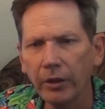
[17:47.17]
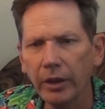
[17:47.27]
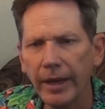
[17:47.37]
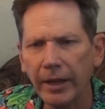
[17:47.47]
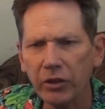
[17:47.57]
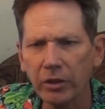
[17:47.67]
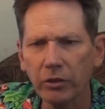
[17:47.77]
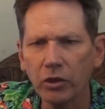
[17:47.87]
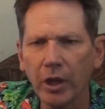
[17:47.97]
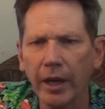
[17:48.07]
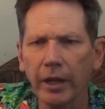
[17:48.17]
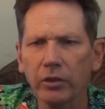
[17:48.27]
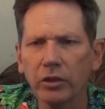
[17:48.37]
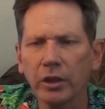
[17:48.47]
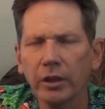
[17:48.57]
The next
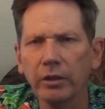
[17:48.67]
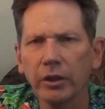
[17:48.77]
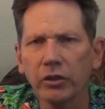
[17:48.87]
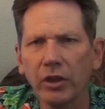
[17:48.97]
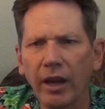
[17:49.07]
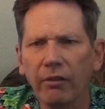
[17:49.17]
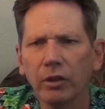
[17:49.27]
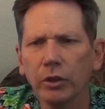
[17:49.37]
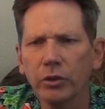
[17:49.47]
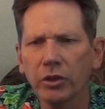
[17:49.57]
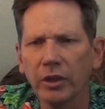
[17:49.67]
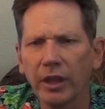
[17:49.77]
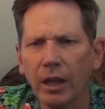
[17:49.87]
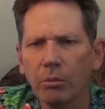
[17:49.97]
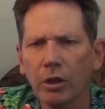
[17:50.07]
change in this evolution
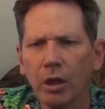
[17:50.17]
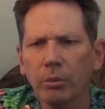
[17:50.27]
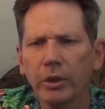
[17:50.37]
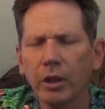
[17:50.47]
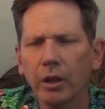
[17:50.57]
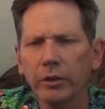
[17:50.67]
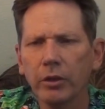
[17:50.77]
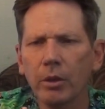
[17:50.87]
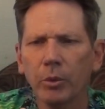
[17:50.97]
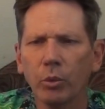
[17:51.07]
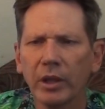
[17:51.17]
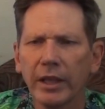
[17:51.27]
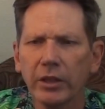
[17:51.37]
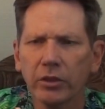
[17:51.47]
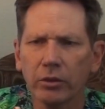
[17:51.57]
came along. We call it the human
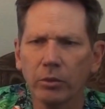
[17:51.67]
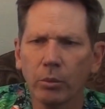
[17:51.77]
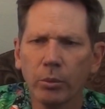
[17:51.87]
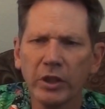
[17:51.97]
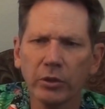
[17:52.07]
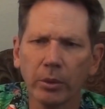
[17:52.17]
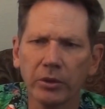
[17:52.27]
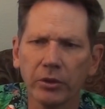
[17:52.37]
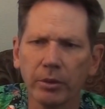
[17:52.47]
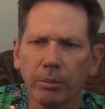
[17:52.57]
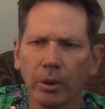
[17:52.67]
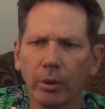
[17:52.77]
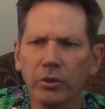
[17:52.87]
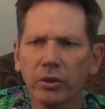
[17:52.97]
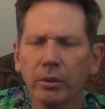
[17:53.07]
resources
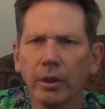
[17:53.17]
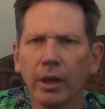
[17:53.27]
approach.